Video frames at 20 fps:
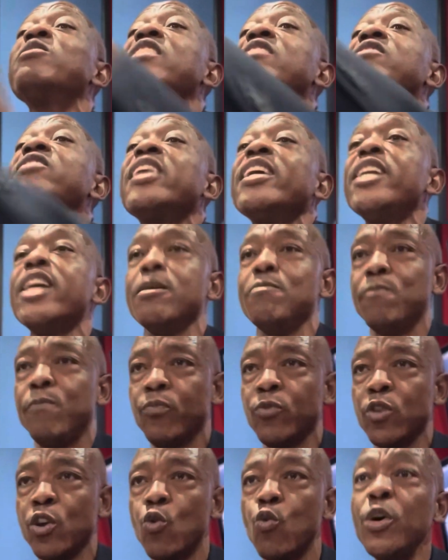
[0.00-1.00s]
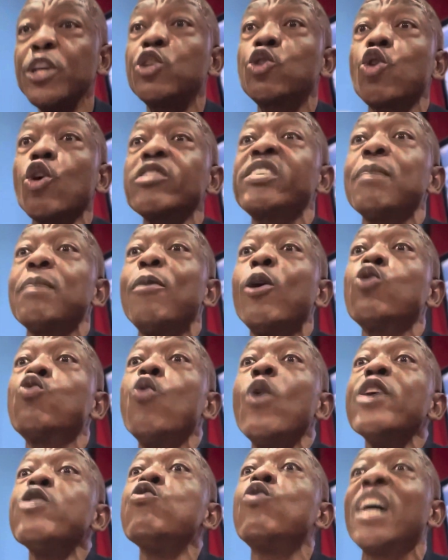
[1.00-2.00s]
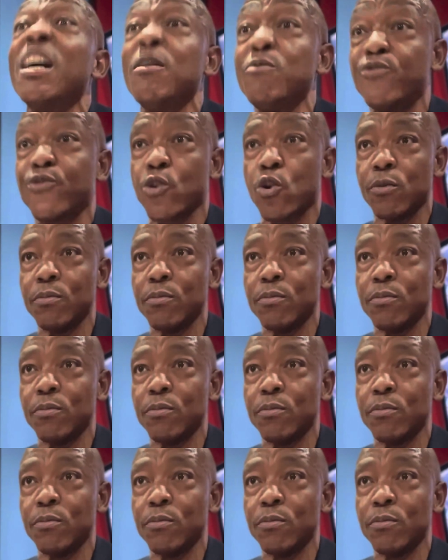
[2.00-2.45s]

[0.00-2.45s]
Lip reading: the surname, which talks about where you come from.